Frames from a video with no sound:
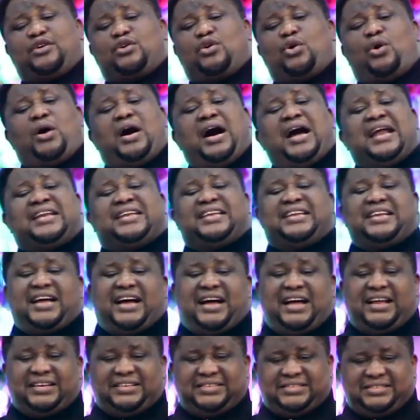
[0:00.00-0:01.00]
go hand in
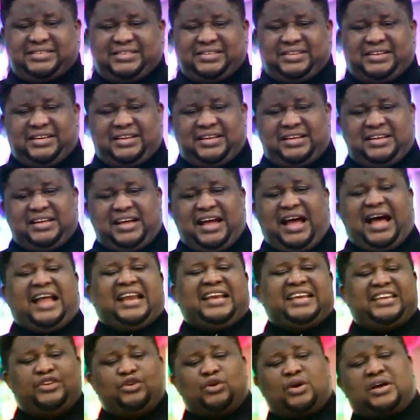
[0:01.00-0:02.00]
hand.
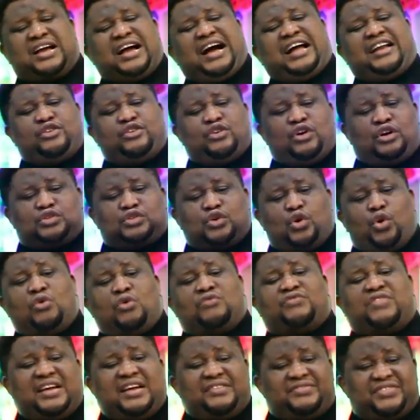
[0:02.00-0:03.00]
And you cannot
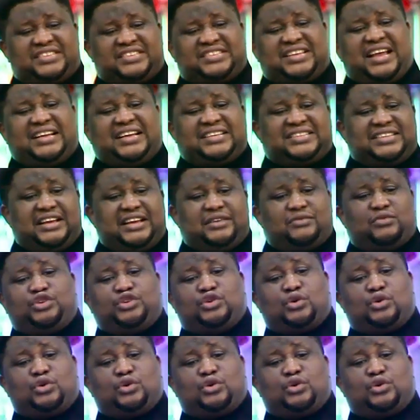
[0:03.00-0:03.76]
overemphasize anyone,